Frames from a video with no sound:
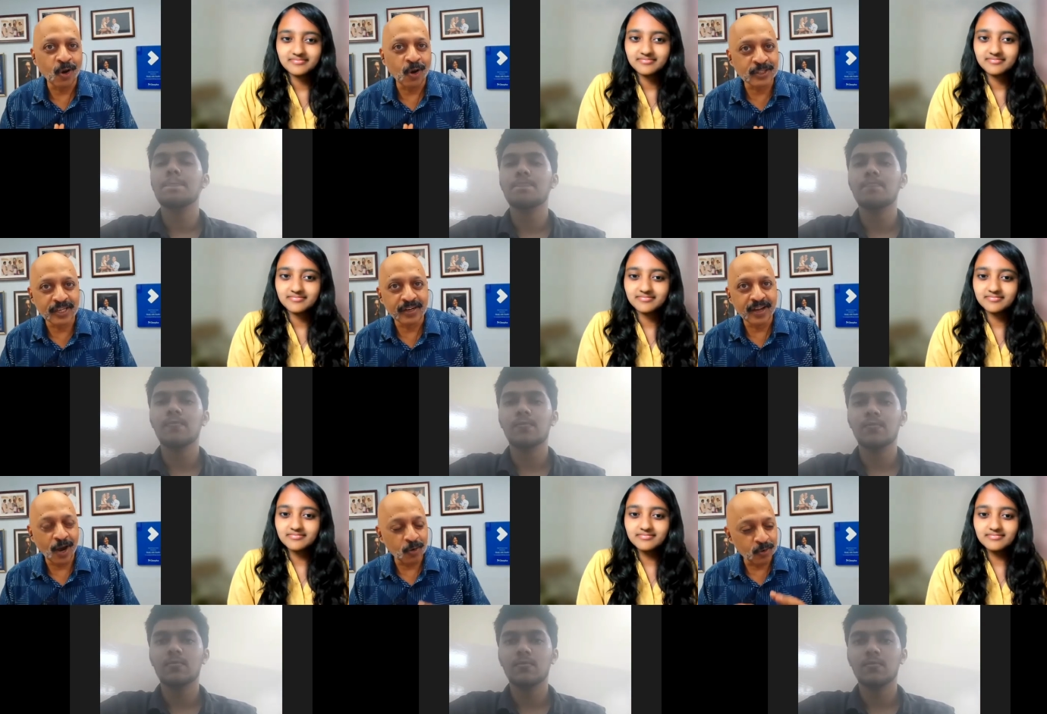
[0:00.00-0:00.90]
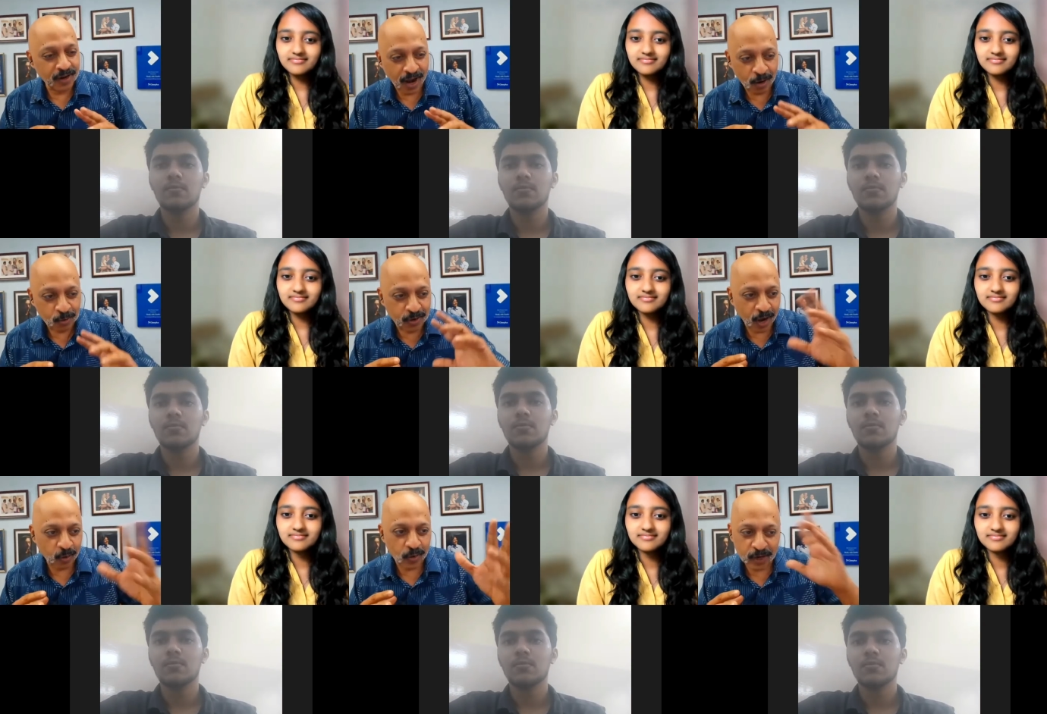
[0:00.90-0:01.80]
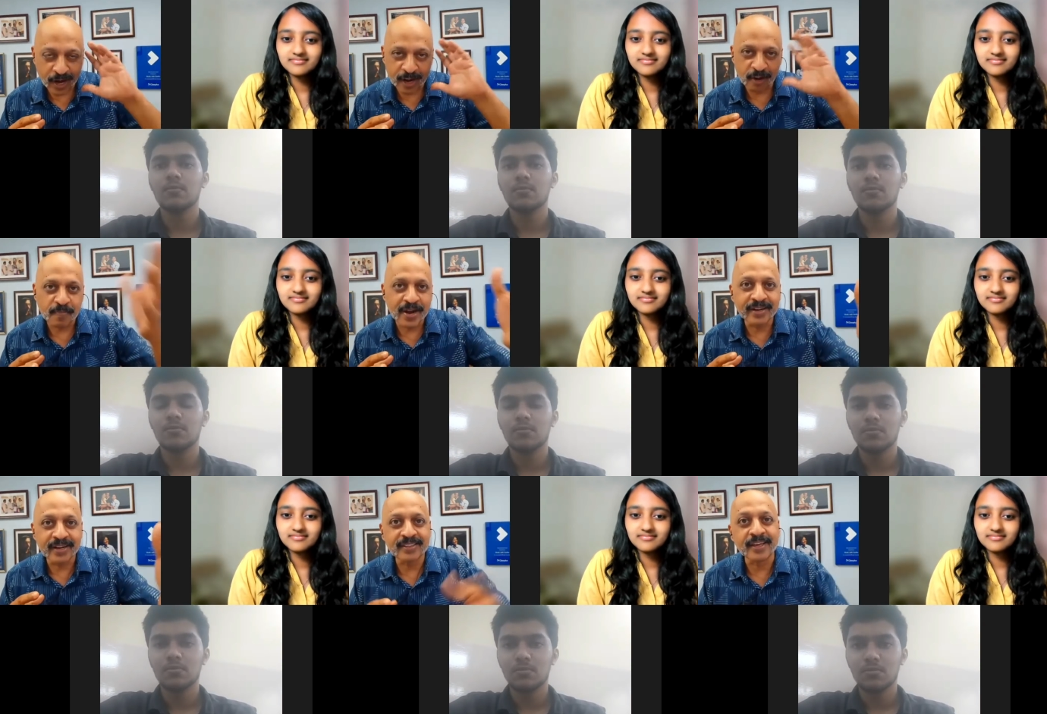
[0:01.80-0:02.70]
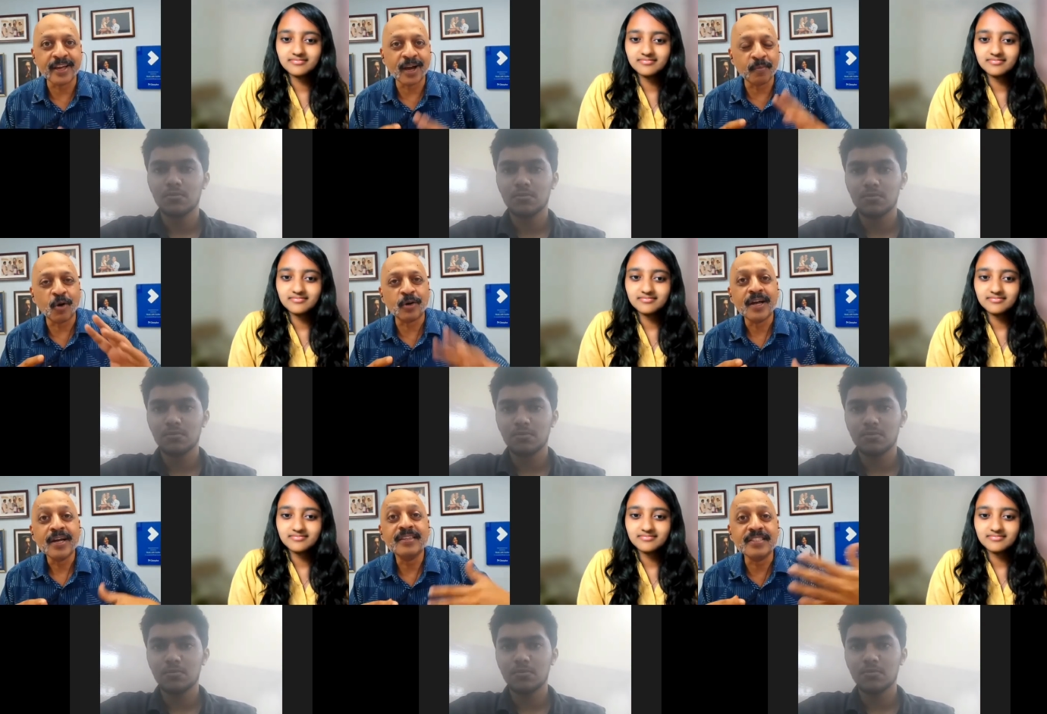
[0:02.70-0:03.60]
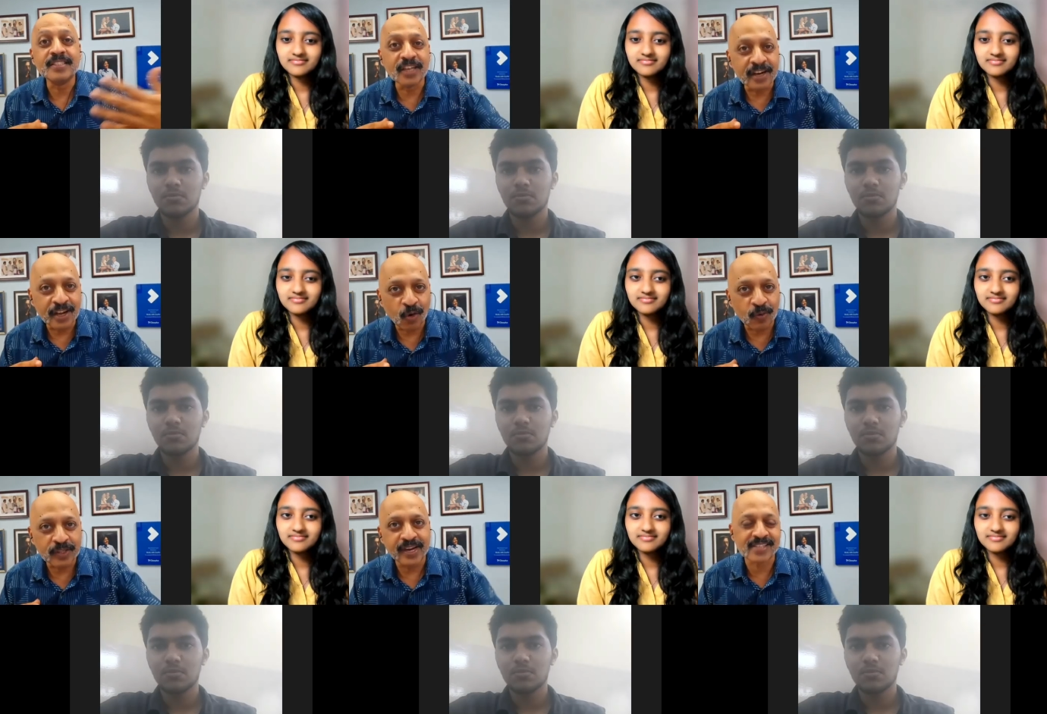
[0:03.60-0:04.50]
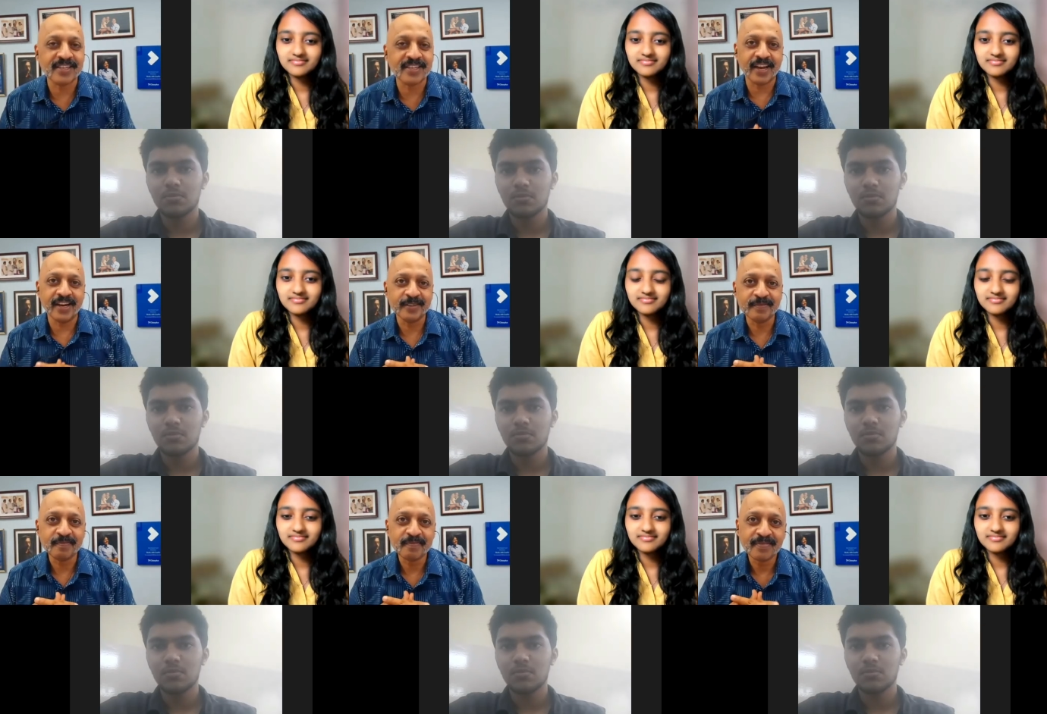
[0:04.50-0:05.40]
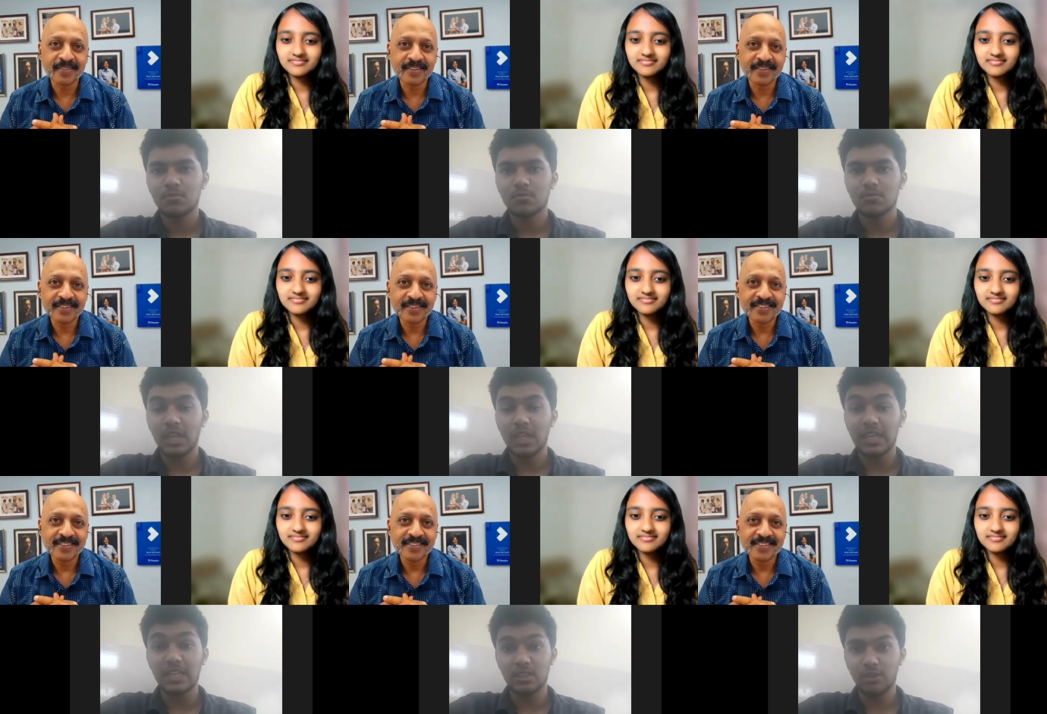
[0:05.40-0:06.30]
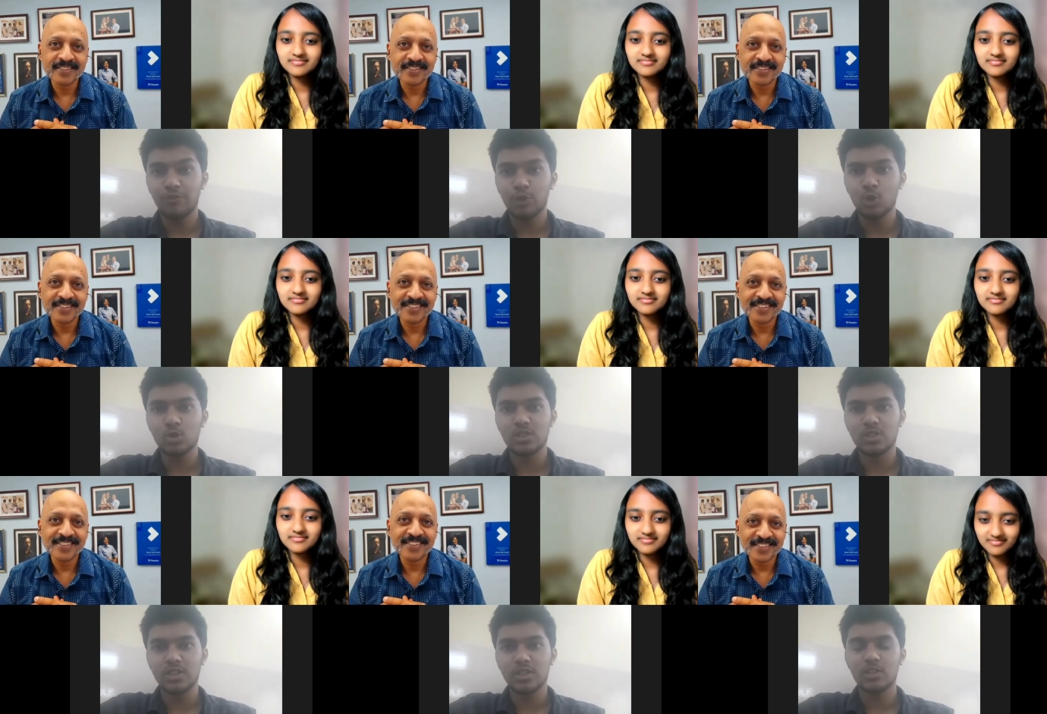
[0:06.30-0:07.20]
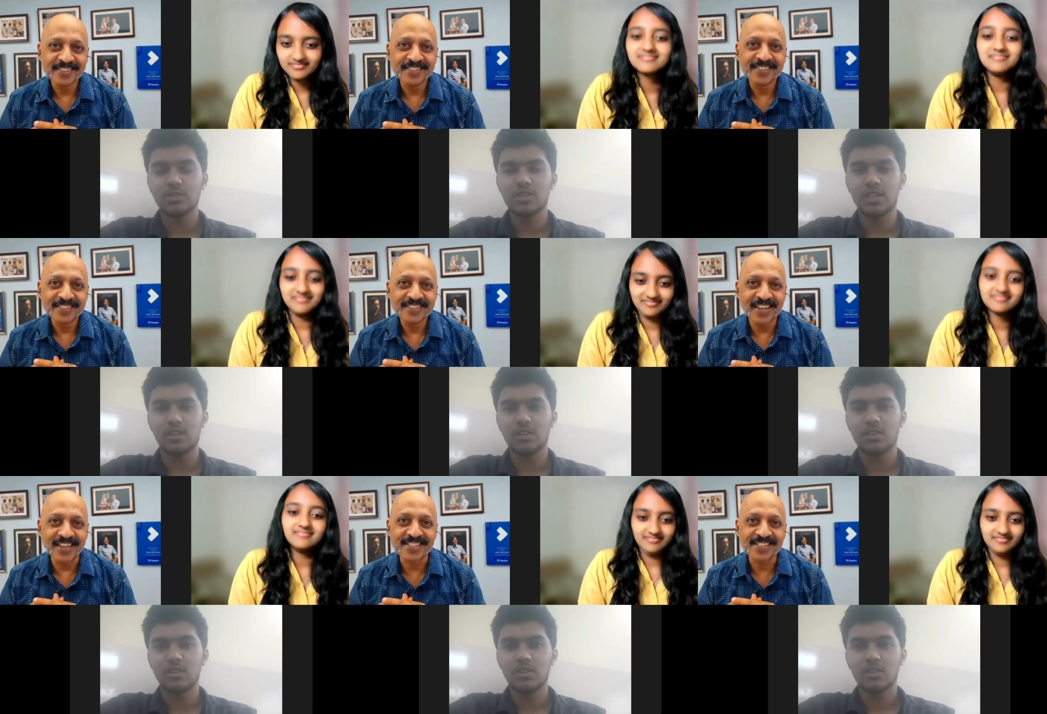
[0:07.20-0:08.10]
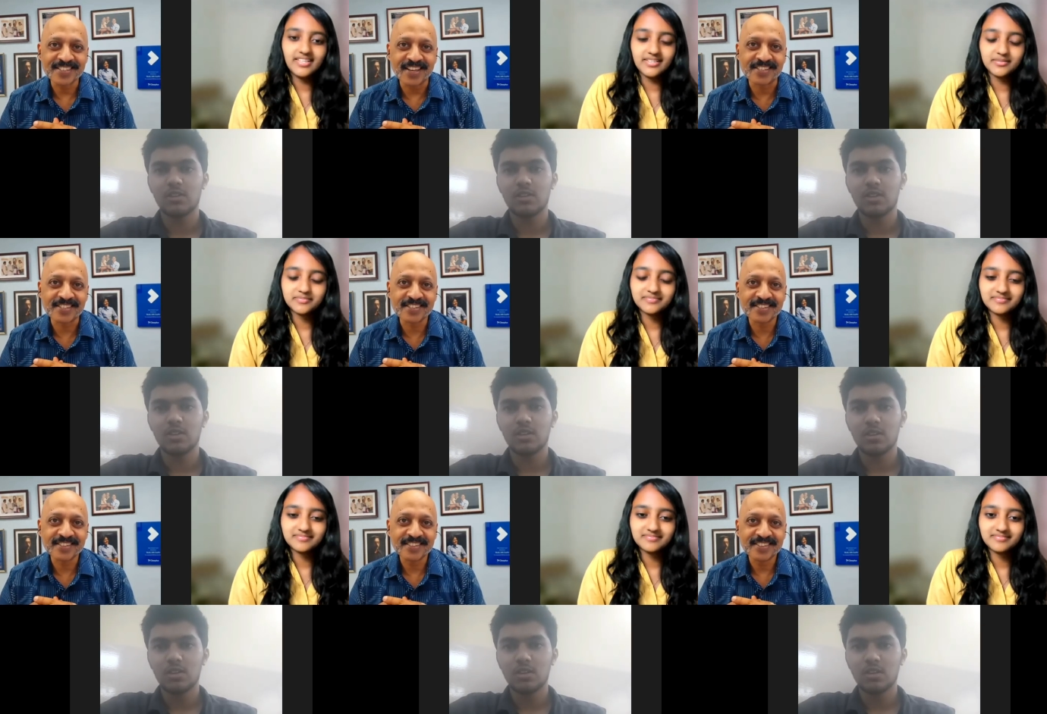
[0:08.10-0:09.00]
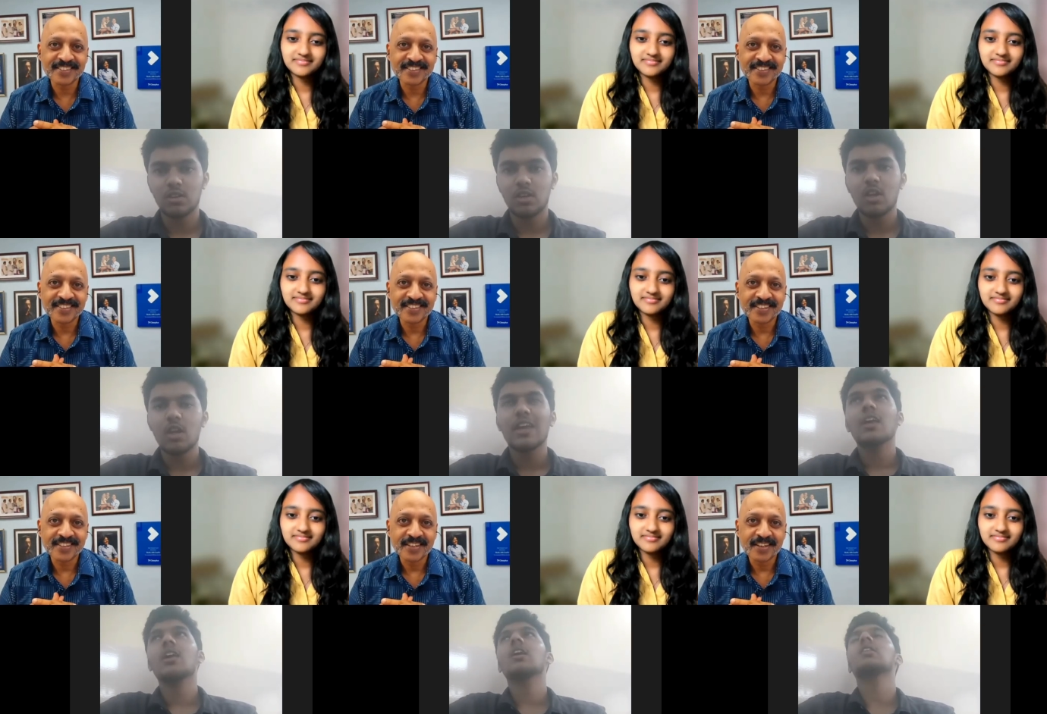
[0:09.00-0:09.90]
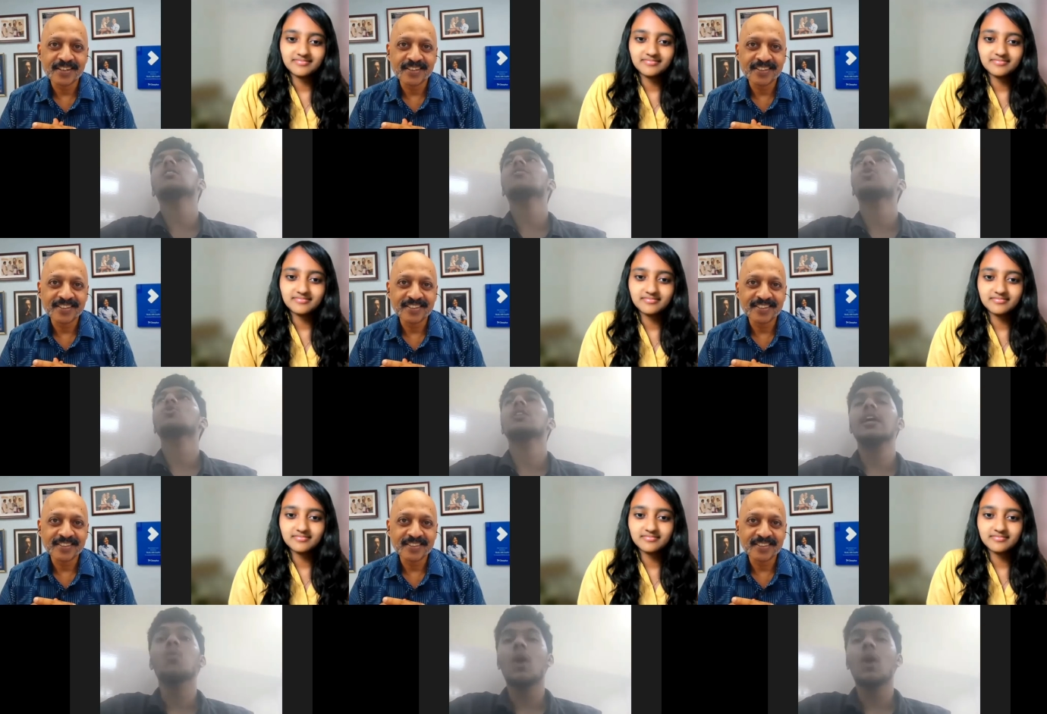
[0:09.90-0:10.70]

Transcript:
Speaker 1: long journey. How how how are you kind of mentally thinking about the journey over the next decade?
Speaker 2: Like in the future, you're saying.
Speaker 1: Yes. Yes
Speaker 2: in the future, like one